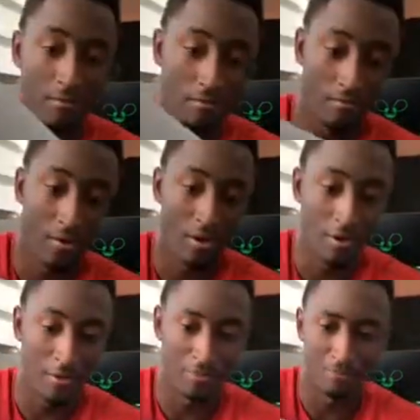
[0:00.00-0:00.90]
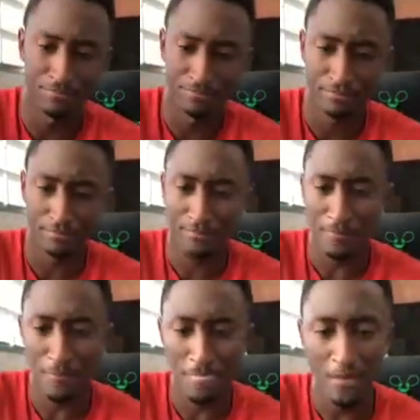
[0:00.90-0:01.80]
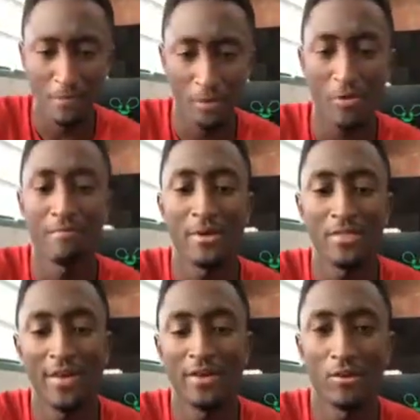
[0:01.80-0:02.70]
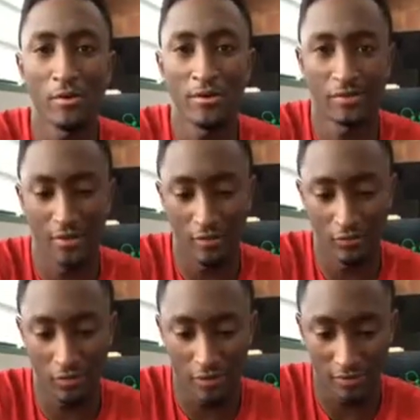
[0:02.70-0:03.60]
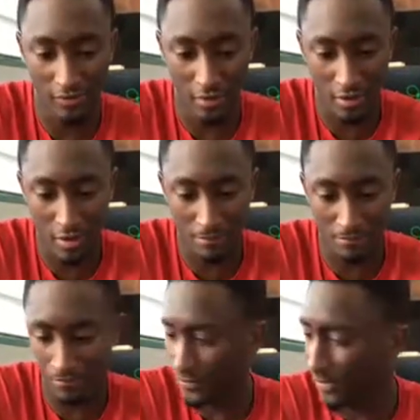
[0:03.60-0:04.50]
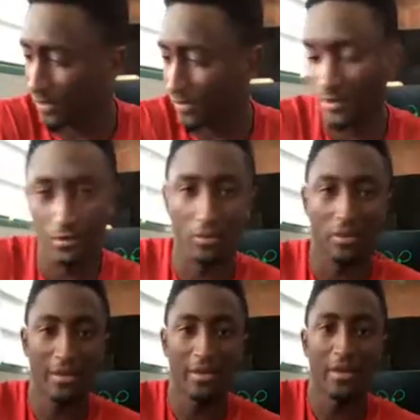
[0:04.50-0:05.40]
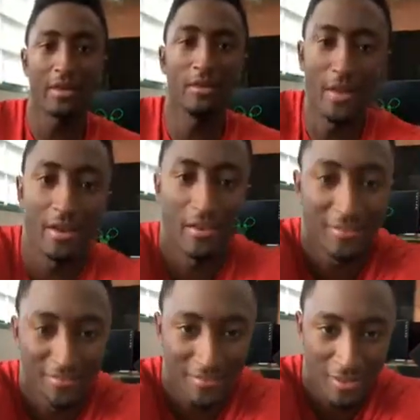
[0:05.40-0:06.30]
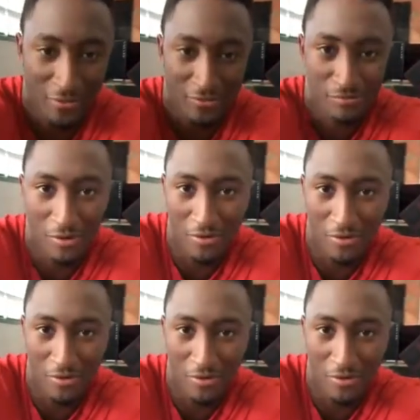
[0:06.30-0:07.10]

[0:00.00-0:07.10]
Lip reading: But when it made that noise, it started setting up. Look again at how small this is.